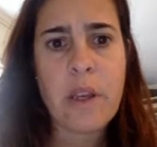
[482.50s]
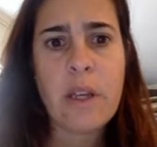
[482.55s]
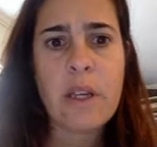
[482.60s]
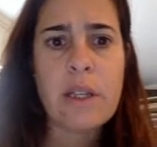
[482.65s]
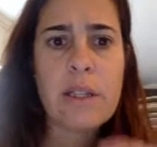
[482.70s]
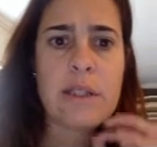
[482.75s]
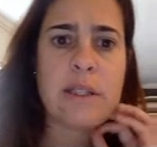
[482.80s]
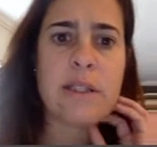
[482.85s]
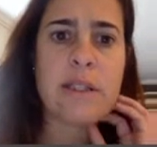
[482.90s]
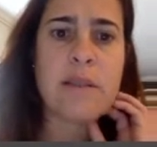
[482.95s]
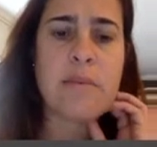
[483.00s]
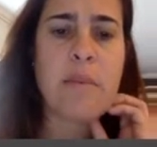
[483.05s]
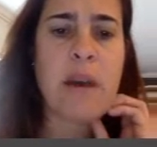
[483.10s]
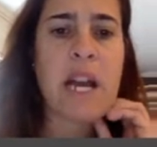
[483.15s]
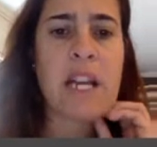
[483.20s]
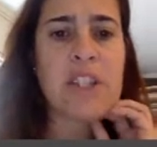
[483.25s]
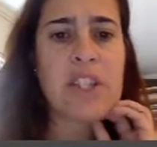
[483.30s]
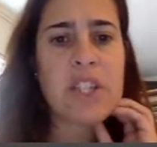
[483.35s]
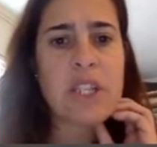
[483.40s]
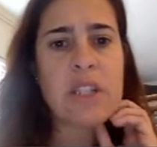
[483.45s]
it says,
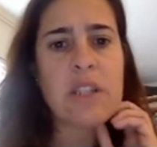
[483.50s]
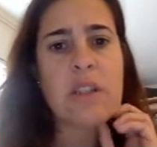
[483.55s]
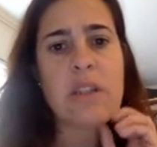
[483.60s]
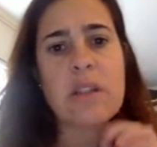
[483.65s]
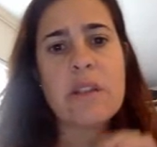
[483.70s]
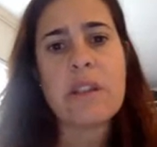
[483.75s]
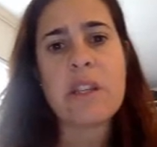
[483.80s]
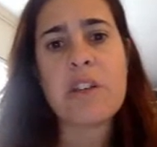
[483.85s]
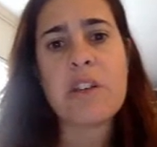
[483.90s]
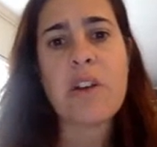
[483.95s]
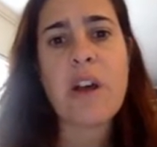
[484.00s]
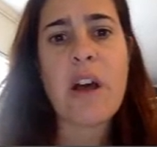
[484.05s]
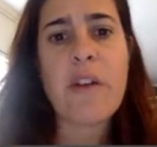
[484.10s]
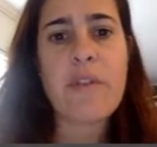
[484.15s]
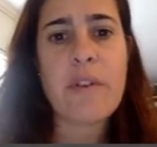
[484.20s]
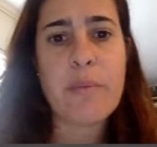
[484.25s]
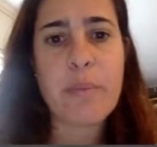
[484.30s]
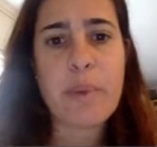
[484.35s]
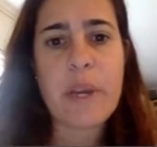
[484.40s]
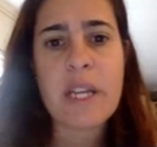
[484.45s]
imagine that you have a
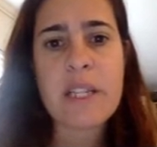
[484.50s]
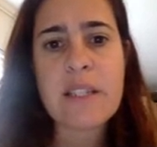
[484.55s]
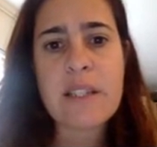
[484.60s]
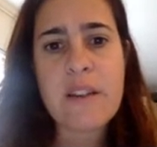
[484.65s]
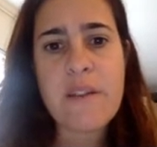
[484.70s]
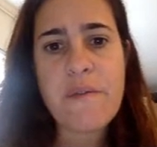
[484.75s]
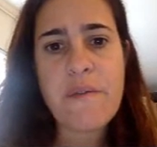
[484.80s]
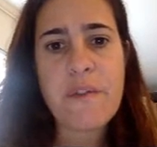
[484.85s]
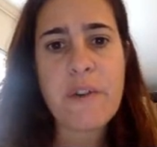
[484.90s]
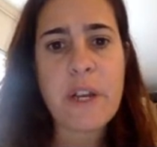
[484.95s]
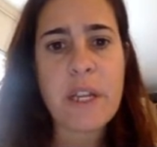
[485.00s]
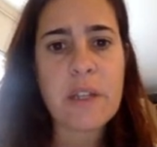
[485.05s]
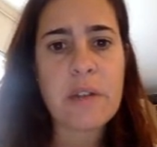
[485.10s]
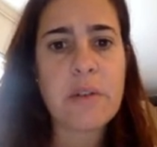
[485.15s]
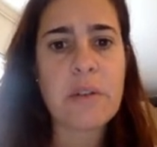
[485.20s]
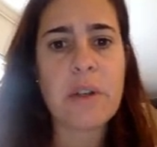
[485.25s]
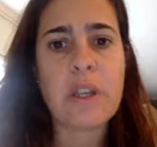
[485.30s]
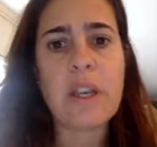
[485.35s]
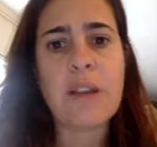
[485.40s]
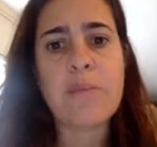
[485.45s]
pesky friend
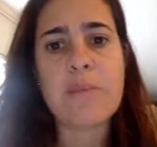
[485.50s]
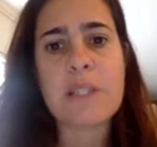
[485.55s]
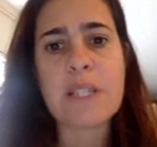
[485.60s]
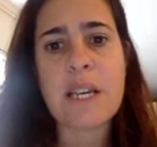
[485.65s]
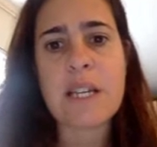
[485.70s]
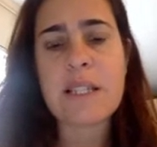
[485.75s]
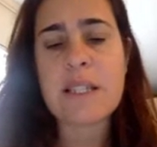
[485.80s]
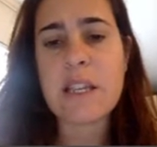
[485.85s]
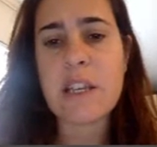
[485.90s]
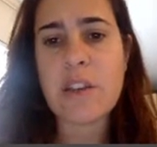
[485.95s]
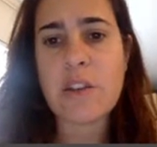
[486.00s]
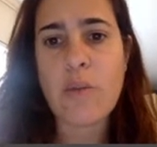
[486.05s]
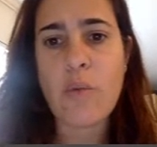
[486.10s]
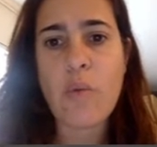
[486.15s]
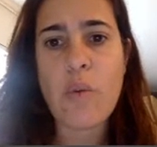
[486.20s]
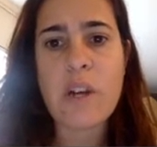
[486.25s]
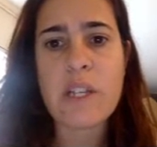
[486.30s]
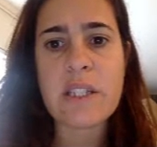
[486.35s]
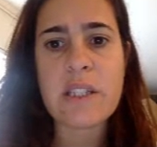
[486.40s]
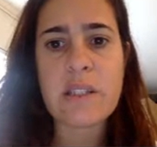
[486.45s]
who keeps asking you
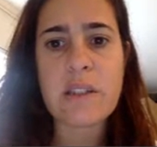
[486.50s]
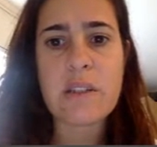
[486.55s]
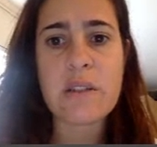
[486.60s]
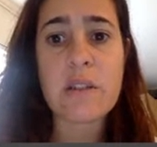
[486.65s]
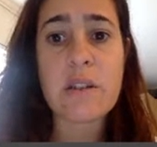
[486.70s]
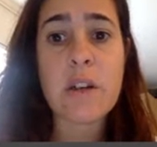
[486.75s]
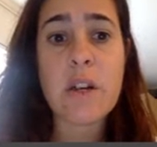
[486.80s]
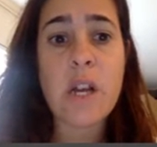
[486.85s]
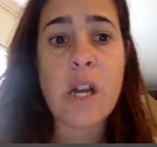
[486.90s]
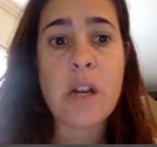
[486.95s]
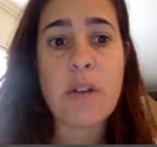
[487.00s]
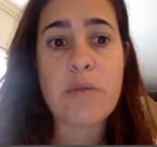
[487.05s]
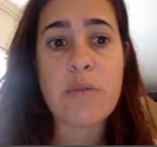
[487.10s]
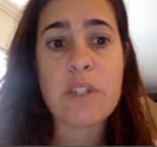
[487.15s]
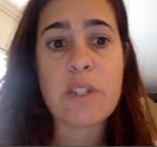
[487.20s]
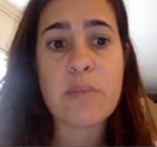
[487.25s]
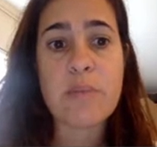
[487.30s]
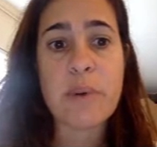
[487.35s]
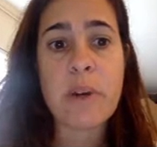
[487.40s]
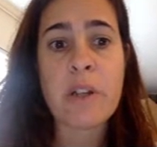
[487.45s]
questions.
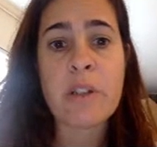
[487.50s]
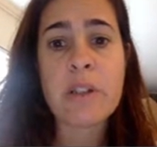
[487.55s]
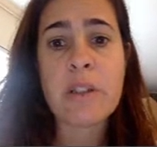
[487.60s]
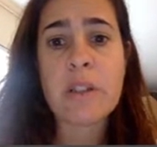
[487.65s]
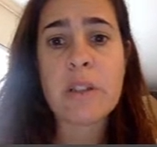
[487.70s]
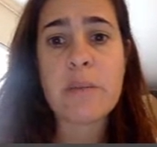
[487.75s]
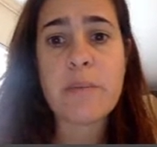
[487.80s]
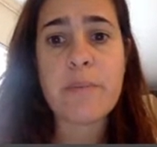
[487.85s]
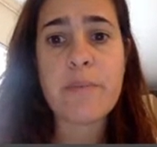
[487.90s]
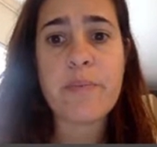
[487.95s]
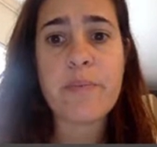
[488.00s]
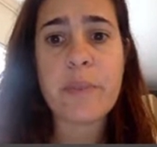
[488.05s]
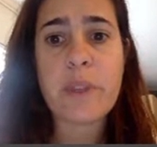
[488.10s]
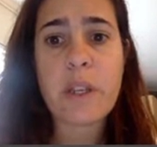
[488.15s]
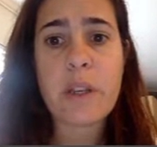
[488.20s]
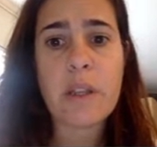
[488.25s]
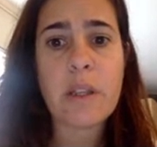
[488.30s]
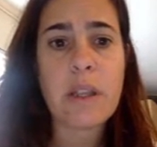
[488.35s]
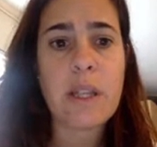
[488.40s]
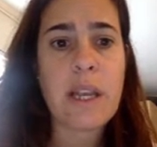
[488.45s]
Respond
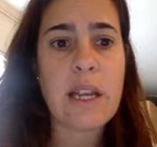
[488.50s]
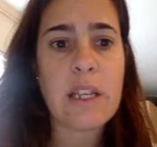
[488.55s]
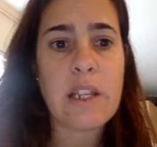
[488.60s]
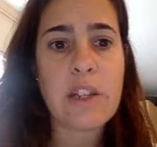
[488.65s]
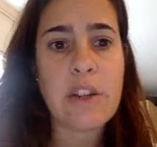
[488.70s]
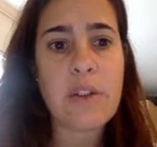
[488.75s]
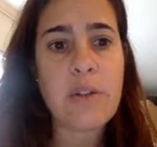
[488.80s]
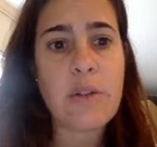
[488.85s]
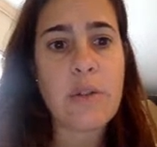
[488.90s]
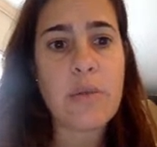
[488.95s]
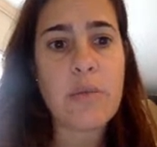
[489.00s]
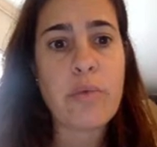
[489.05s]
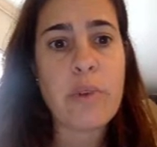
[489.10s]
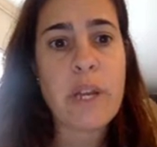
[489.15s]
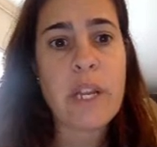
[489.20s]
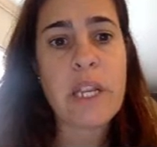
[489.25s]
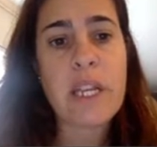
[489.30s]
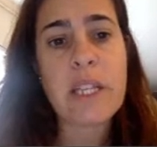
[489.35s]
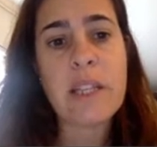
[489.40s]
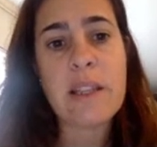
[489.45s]
that you
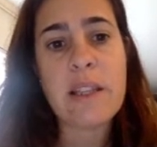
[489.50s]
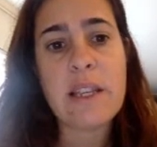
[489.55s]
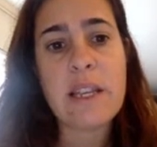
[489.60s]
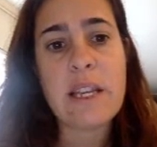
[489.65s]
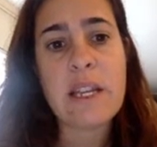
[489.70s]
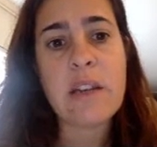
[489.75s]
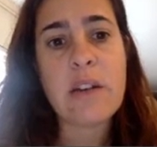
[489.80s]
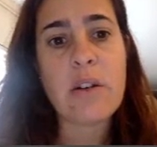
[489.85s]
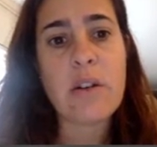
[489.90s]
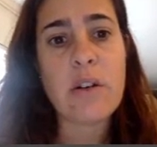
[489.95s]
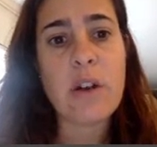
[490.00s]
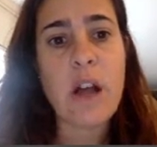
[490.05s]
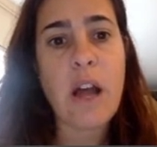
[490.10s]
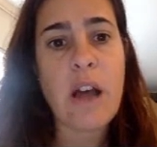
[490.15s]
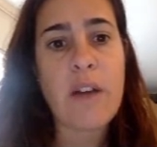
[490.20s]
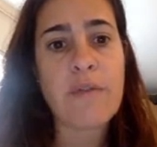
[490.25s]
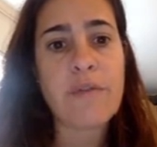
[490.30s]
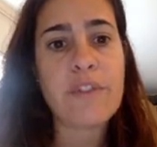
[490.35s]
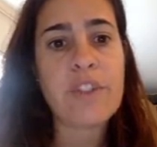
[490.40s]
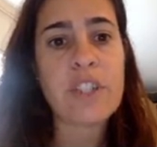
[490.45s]
already did or
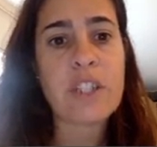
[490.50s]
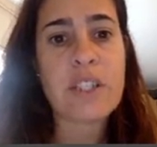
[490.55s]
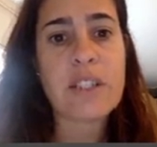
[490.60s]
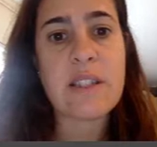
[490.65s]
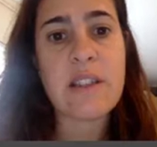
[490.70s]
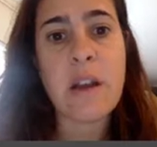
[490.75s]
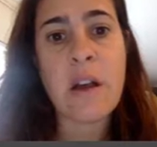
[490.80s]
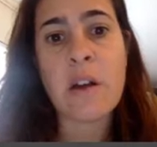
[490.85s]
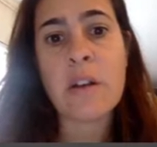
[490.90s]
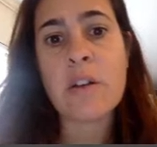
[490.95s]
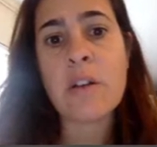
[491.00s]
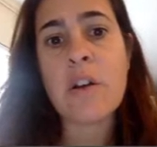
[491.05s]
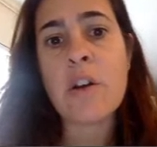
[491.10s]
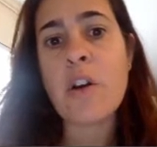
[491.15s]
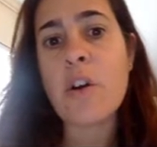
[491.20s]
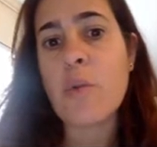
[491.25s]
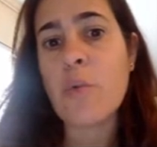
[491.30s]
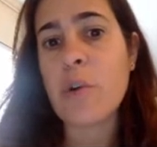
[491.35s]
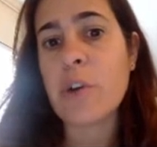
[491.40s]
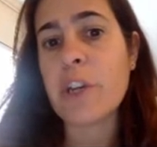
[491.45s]
have just done
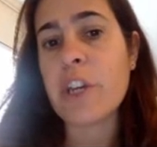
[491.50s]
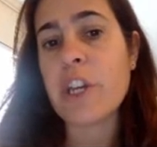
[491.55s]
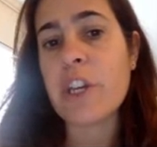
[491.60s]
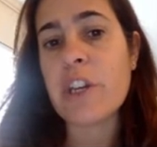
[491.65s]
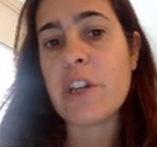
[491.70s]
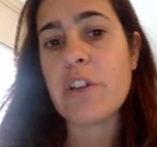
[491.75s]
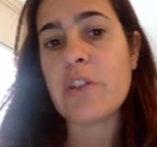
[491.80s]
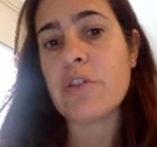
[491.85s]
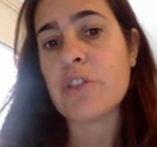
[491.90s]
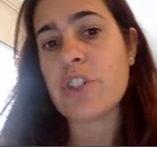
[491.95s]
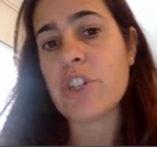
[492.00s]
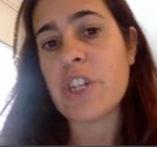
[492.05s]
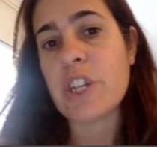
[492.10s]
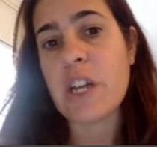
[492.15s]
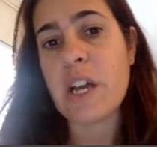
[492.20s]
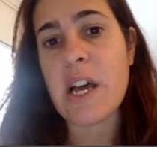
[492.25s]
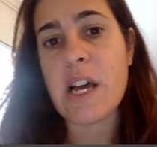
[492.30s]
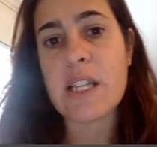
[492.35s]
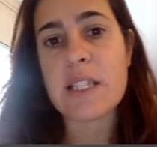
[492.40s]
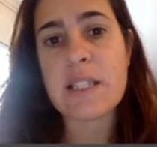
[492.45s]
what he or she
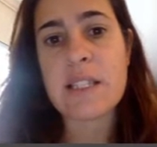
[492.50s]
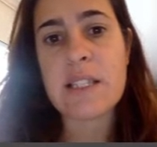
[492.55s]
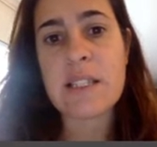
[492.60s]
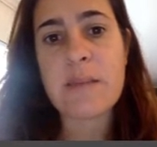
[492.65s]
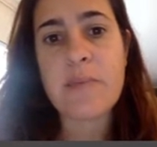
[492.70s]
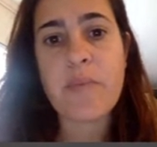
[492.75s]
asks.